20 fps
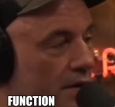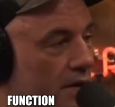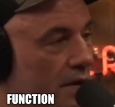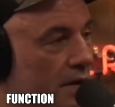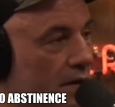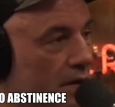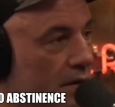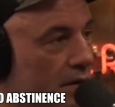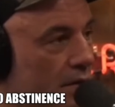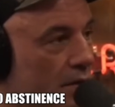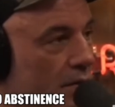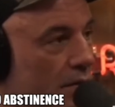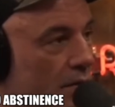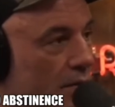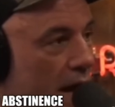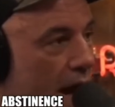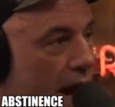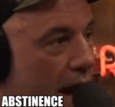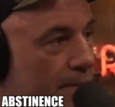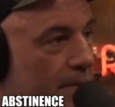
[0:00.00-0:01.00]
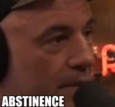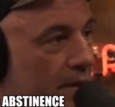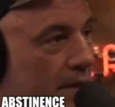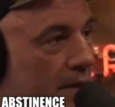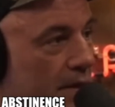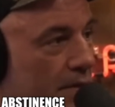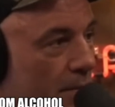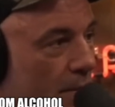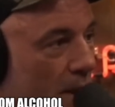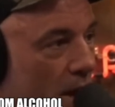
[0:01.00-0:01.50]
But with YouTube
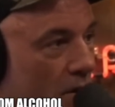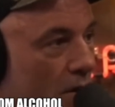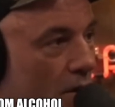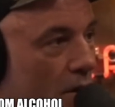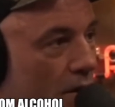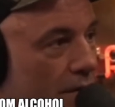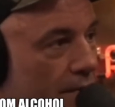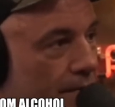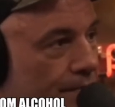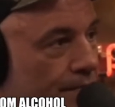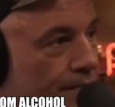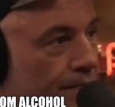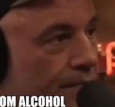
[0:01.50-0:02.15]
Shorts, I'm able